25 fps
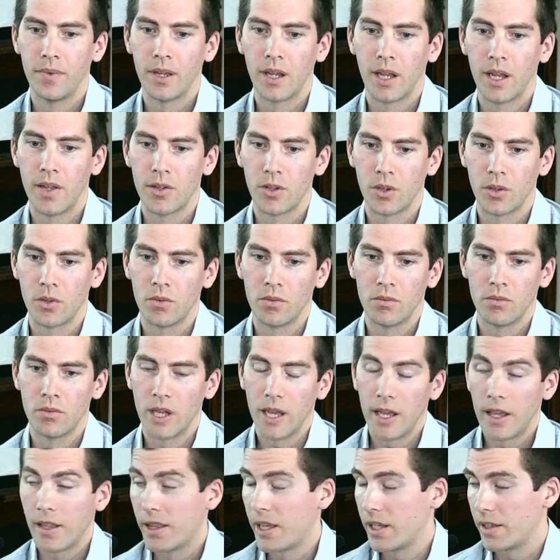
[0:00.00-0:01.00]
And so,
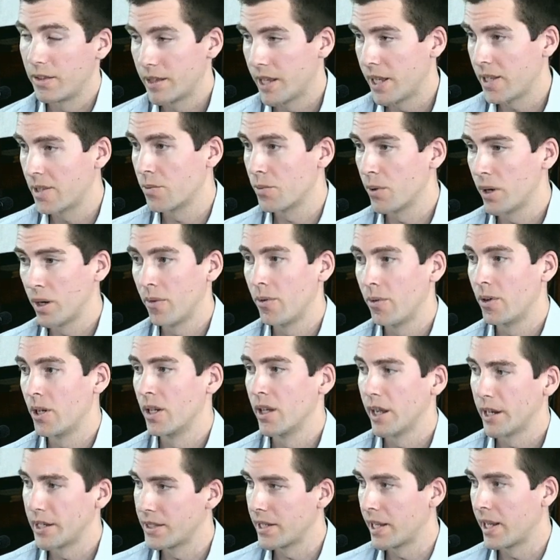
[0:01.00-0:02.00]
yeah, that's where we're
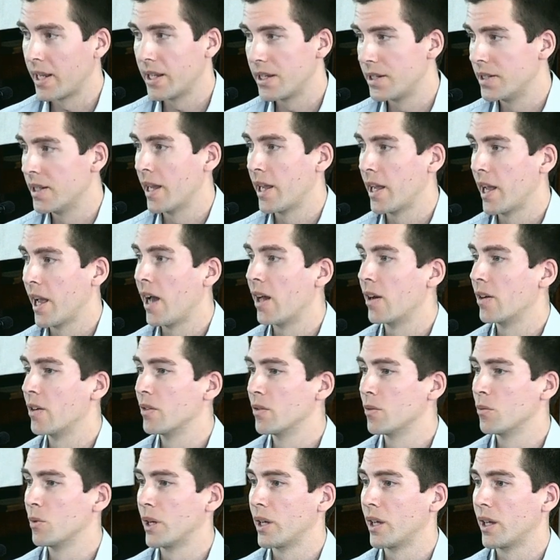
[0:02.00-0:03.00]
like day in, day out,
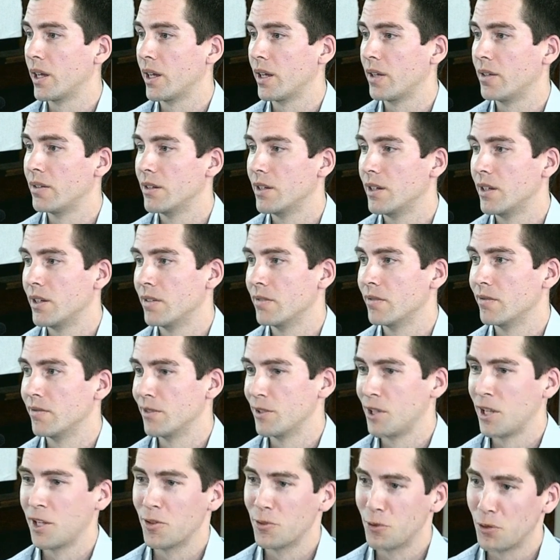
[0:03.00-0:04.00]
we're
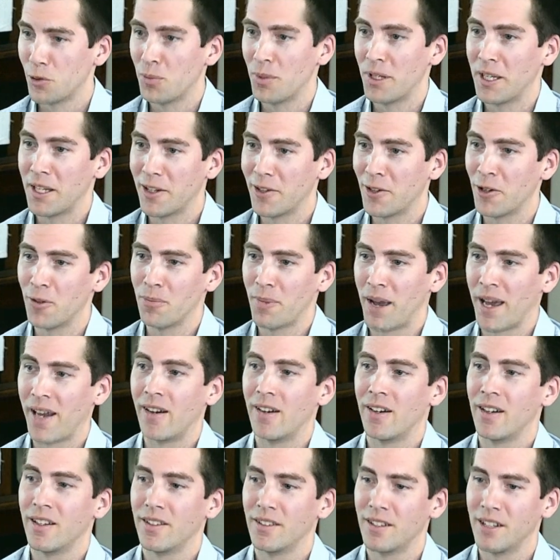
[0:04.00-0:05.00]
zooming in on
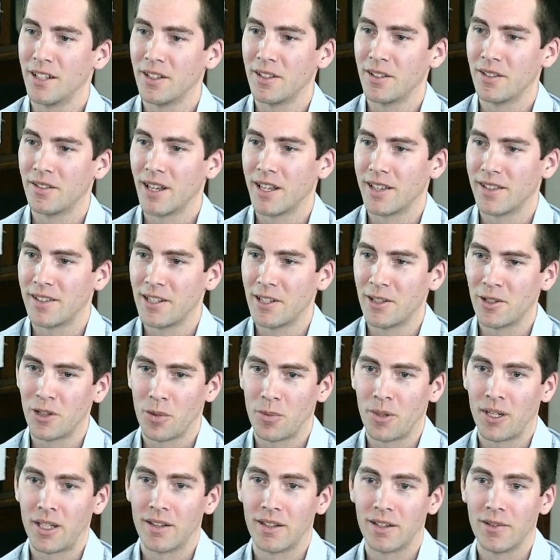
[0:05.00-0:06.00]
matter at the
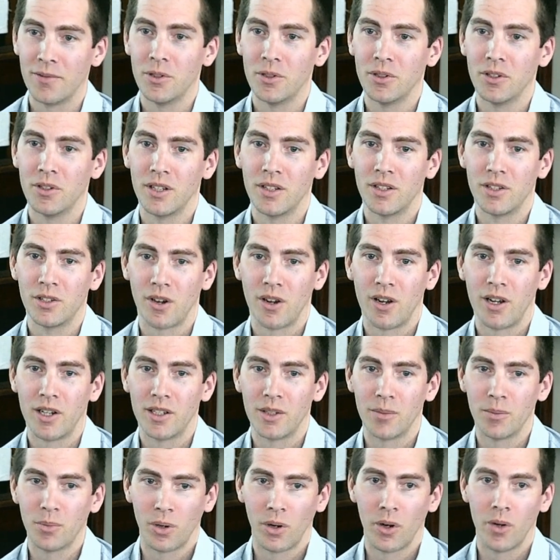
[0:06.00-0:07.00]
atomic level and trying
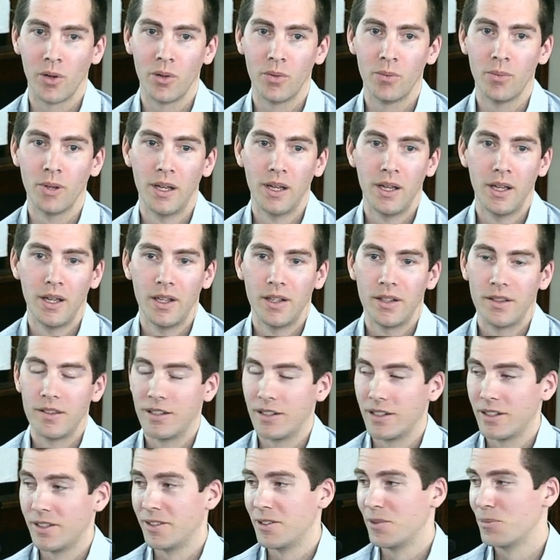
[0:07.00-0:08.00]
to probe
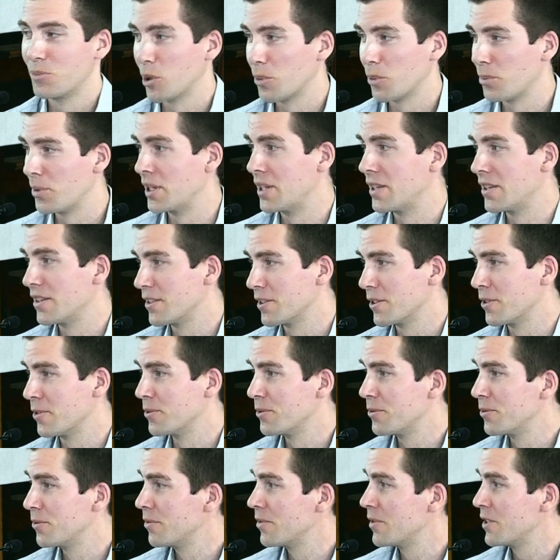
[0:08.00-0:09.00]
the properties
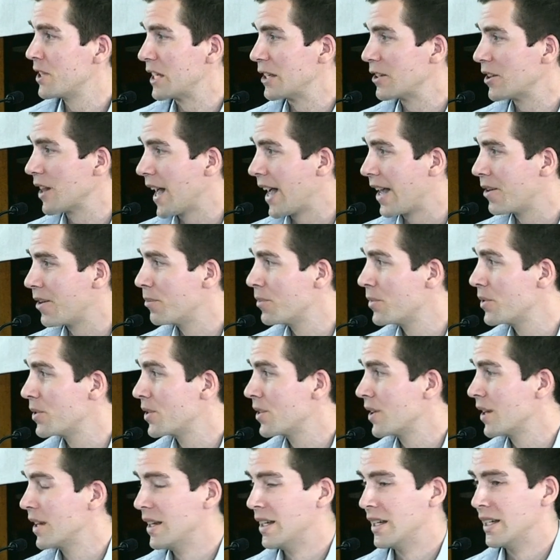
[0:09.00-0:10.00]
of single
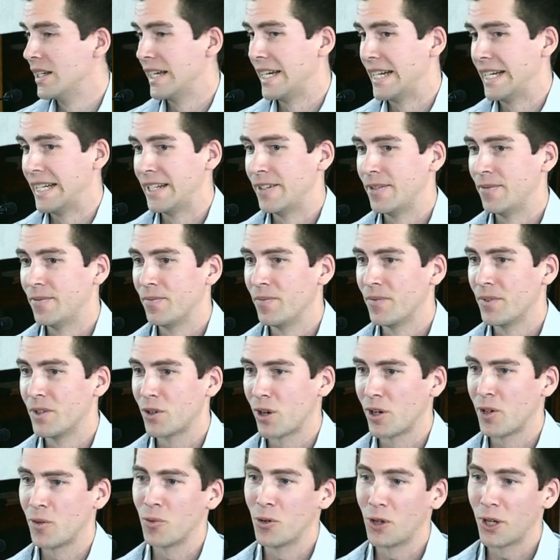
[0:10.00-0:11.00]
atoms,
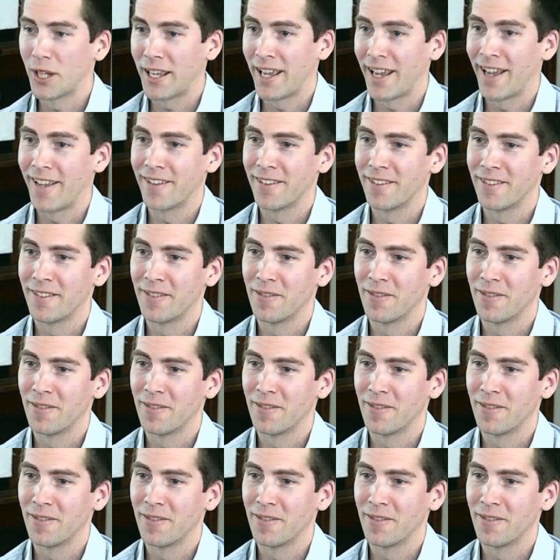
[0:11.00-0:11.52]
trying to work out,